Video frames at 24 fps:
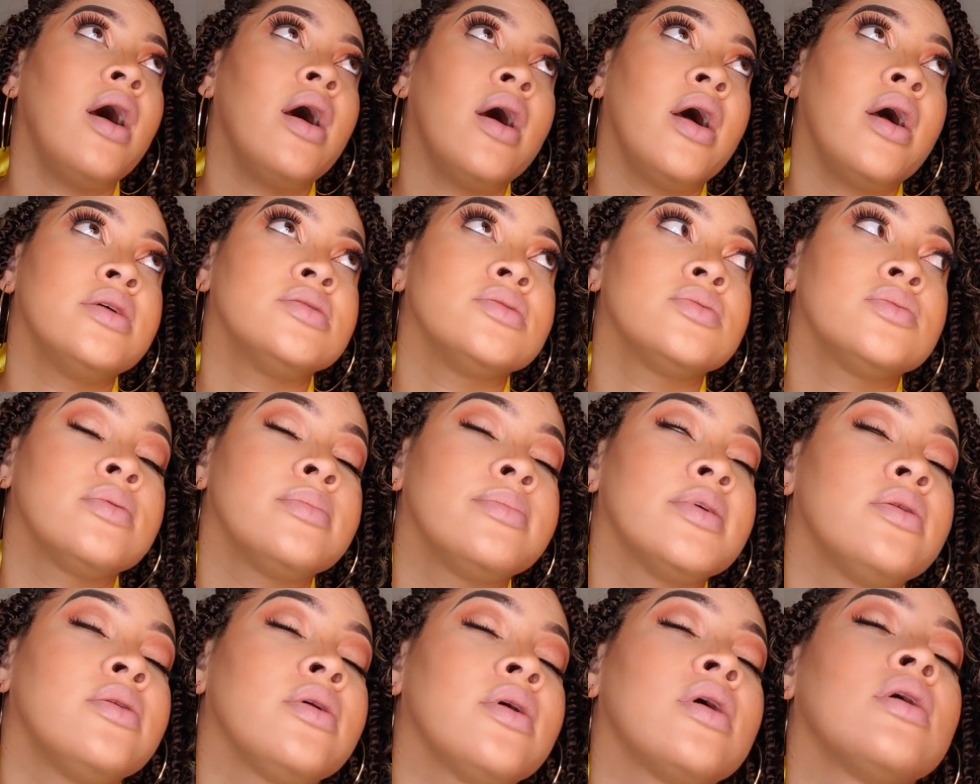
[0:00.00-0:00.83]
I just want
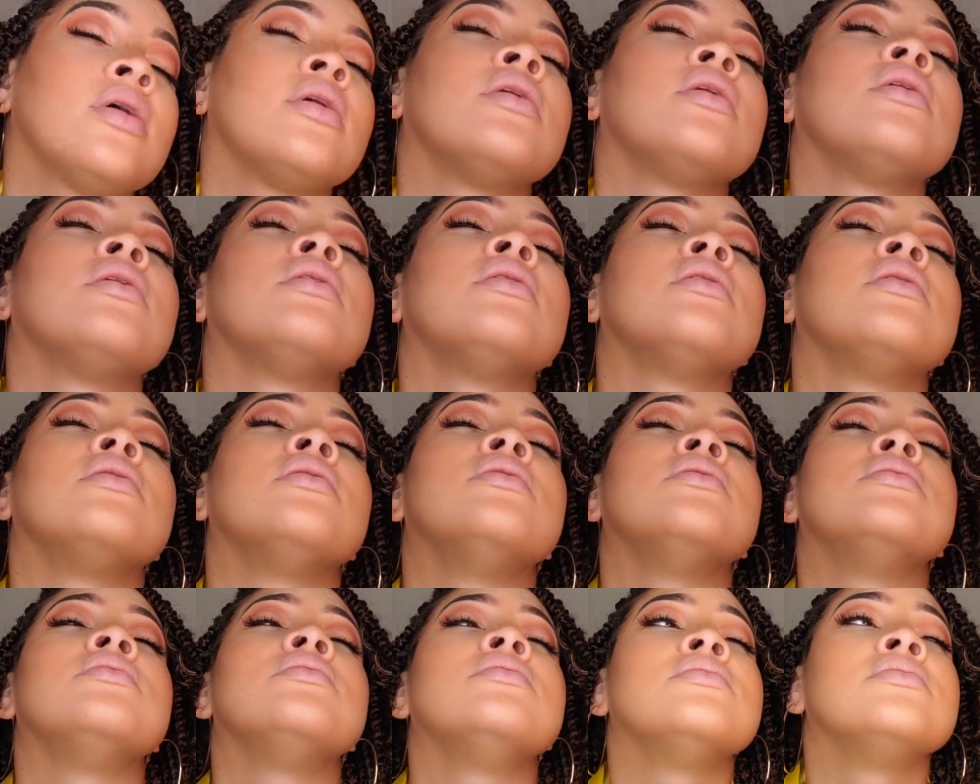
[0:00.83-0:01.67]
to be
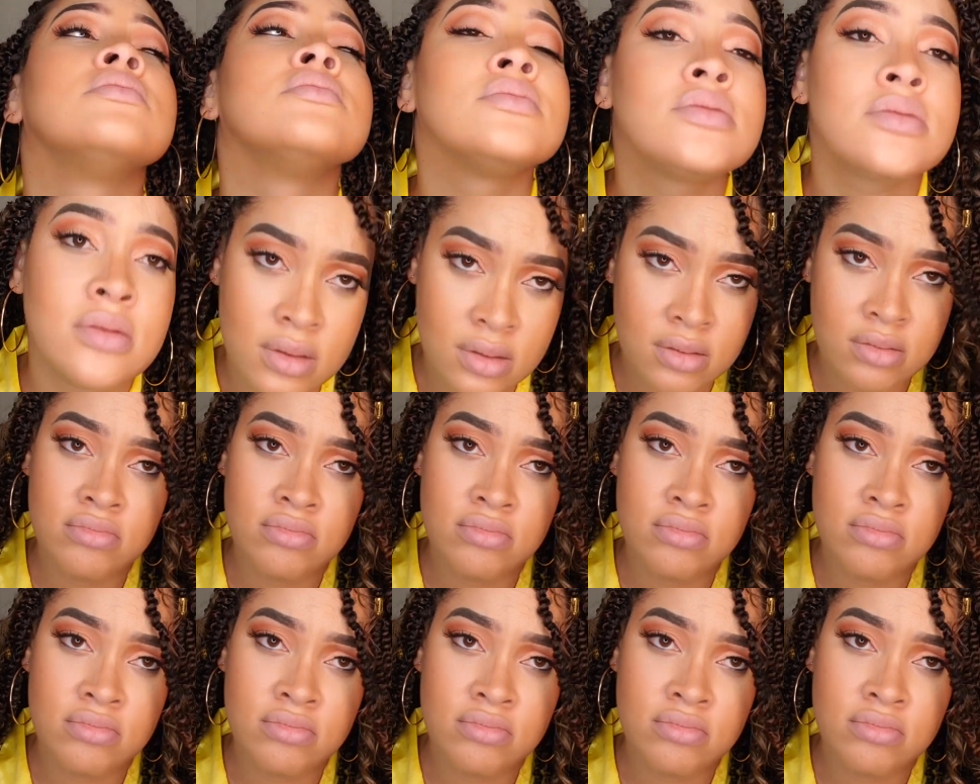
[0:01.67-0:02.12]
great.